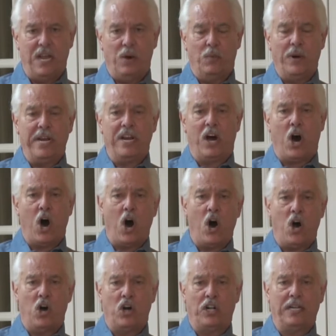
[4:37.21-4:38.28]
We
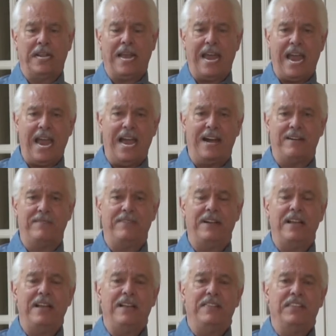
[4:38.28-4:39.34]
all have
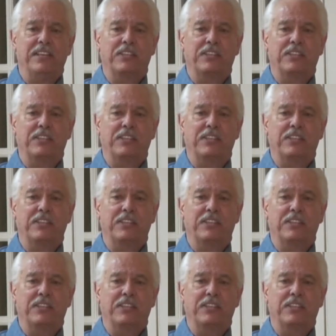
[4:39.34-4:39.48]
the